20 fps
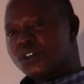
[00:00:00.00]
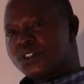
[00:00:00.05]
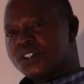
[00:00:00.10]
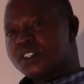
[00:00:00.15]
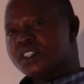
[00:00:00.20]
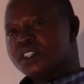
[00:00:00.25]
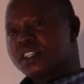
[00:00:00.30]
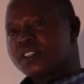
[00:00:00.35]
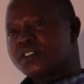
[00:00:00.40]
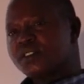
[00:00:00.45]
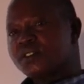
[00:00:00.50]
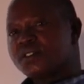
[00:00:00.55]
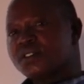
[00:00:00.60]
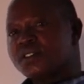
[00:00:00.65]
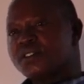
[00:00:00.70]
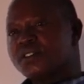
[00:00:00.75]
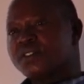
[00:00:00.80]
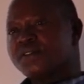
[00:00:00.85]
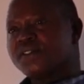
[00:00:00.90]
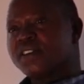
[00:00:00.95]
those natural
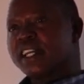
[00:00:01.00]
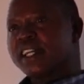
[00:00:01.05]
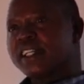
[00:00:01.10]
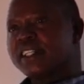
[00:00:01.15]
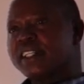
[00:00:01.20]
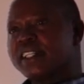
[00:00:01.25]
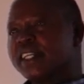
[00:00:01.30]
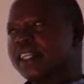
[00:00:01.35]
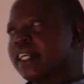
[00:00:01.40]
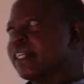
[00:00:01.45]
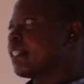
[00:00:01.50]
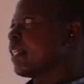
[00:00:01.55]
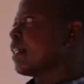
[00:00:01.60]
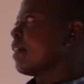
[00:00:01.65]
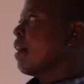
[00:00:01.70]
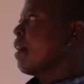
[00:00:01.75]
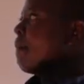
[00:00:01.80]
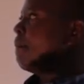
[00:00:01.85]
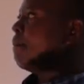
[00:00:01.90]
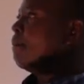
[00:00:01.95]
sources of light energy
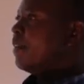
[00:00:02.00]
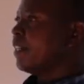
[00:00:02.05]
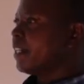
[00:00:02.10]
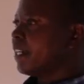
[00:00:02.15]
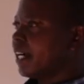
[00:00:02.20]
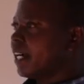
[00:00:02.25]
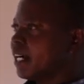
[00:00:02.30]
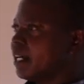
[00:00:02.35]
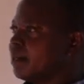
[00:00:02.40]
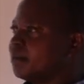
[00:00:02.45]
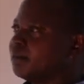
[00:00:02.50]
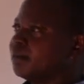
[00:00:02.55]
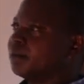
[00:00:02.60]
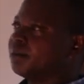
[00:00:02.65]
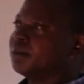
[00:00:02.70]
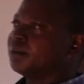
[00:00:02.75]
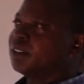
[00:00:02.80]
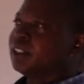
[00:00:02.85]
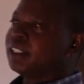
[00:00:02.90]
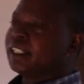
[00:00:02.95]

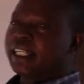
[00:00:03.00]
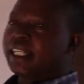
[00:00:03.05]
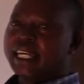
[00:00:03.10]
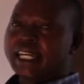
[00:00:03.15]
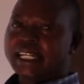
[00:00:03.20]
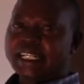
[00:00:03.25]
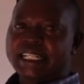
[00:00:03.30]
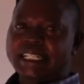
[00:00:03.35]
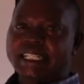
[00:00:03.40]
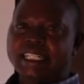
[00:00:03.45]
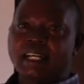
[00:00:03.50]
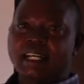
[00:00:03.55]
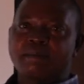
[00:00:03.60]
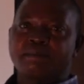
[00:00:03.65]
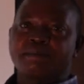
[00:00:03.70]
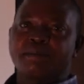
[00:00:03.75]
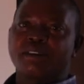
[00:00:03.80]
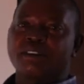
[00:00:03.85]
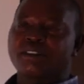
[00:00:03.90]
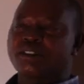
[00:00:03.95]
become
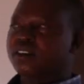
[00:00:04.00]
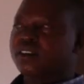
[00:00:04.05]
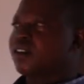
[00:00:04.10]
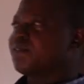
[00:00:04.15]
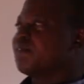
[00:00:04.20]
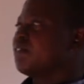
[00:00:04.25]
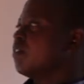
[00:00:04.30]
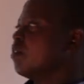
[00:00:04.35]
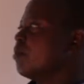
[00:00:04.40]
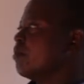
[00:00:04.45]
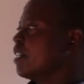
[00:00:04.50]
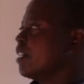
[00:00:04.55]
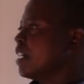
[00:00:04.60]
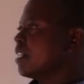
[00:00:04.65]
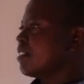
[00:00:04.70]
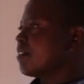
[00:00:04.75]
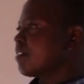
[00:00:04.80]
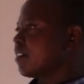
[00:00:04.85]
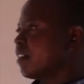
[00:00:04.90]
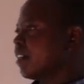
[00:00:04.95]
examples of
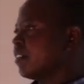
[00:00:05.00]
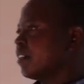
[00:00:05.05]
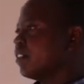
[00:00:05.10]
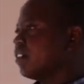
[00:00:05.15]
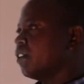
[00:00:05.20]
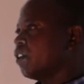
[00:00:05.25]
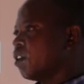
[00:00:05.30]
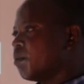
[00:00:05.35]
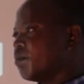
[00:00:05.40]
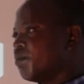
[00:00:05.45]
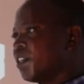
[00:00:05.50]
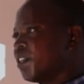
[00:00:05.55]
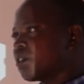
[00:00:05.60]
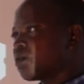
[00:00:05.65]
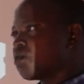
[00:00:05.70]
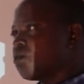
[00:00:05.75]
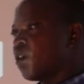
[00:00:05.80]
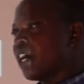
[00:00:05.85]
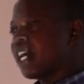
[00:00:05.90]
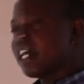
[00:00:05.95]
luminance
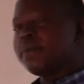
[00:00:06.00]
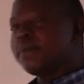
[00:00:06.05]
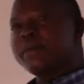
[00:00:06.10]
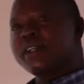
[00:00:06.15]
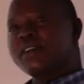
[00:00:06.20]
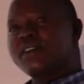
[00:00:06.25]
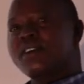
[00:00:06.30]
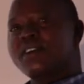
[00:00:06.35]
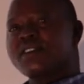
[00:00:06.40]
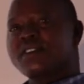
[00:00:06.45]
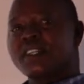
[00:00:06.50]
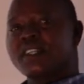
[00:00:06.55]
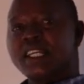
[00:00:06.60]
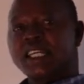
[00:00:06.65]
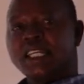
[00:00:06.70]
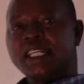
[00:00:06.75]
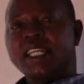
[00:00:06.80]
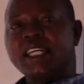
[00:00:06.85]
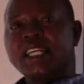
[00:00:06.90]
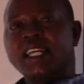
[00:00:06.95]
objects. Why? Because
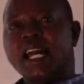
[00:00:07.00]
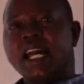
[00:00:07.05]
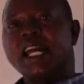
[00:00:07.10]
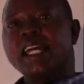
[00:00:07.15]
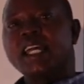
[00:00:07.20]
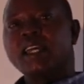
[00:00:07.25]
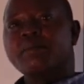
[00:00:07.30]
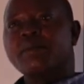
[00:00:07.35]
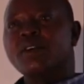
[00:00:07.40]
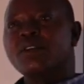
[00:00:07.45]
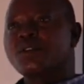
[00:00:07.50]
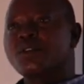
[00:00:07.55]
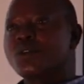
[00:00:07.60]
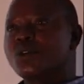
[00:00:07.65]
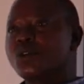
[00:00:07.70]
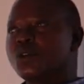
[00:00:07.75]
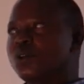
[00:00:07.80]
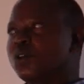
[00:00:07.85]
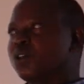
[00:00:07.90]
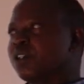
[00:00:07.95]
they are able
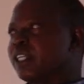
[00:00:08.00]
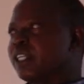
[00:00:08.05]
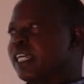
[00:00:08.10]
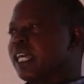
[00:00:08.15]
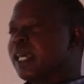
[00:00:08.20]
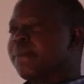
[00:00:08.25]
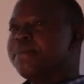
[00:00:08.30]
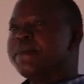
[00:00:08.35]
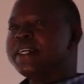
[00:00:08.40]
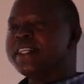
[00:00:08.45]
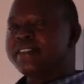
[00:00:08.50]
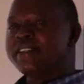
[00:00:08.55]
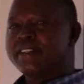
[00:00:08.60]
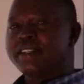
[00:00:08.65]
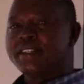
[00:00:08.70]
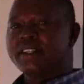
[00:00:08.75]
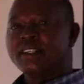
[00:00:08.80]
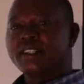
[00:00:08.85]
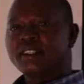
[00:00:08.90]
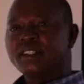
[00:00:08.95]
to
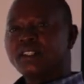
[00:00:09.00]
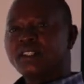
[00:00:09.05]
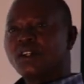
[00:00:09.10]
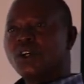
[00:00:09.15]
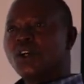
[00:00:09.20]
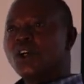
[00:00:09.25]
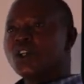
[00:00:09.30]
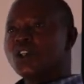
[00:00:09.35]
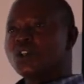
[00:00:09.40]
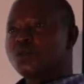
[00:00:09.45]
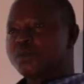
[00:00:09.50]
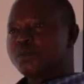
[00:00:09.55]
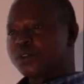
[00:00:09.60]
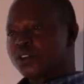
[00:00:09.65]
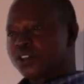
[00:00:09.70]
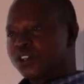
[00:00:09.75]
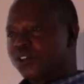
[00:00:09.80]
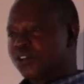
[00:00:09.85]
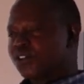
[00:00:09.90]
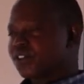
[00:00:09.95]
emit or to
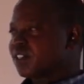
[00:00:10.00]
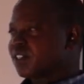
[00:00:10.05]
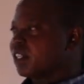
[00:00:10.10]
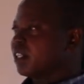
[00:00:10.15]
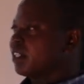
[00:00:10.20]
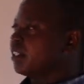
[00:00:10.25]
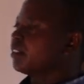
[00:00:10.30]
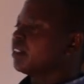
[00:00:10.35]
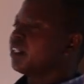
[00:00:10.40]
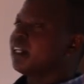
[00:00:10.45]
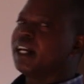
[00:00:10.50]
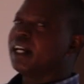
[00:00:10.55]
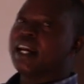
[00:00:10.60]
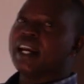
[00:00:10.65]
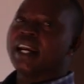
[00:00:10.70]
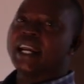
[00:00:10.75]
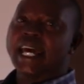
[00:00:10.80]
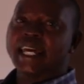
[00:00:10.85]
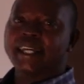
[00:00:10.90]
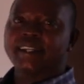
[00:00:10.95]
produce
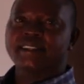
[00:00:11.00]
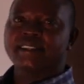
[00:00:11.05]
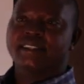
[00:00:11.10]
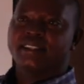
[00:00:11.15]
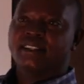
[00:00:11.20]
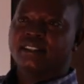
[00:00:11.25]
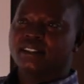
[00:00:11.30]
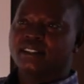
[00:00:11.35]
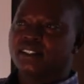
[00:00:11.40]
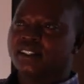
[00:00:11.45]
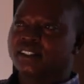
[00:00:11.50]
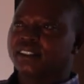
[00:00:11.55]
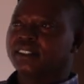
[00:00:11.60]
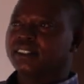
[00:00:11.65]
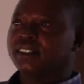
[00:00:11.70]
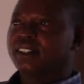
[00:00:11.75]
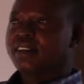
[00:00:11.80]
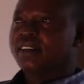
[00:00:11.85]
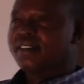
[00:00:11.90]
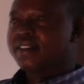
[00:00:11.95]
light
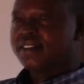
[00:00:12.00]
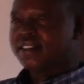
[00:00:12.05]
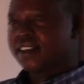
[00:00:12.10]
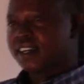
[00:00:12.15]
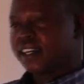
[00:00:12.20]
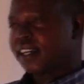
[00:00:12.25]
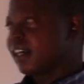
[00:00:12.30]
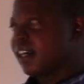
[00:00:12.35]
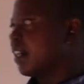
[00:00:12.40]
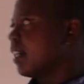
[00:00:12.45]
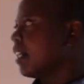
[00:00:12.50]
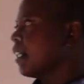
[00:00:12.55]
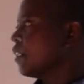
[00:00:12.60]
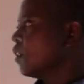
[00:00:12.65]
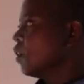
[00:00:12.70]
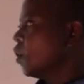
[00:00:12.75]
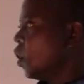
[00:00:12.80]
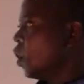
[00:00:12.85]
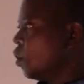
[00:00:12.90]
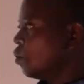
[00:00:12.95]
on their
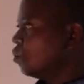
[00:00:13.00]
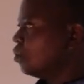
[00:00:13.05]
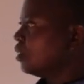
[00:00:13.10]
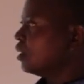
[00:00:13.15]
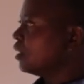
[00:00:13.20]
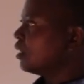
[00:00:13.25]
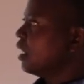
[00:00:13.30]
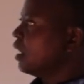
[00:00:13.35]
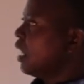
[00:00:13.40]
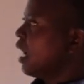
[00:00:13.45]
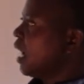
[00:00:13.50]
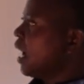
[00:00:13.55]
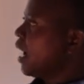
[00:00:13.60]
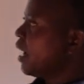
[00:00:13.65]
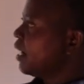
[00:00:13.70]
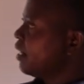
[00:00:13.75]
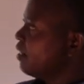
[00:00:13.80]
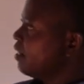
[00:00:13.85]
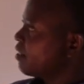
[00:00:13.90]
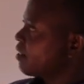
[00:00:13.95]
own.
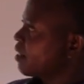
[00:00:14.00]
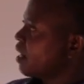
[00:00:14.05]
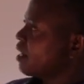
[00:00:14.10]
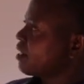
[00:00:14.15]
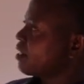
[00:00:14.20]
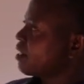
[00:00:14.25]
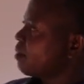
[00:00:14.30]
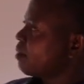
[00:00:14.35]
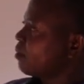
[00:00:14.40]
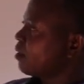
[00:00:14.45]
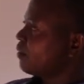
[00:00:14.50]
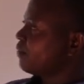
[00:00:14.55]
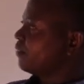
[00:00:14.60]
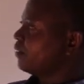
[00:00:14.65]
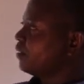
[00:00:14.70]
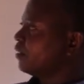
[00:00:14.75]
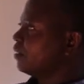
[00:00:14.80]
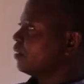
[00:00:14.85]
And these are some of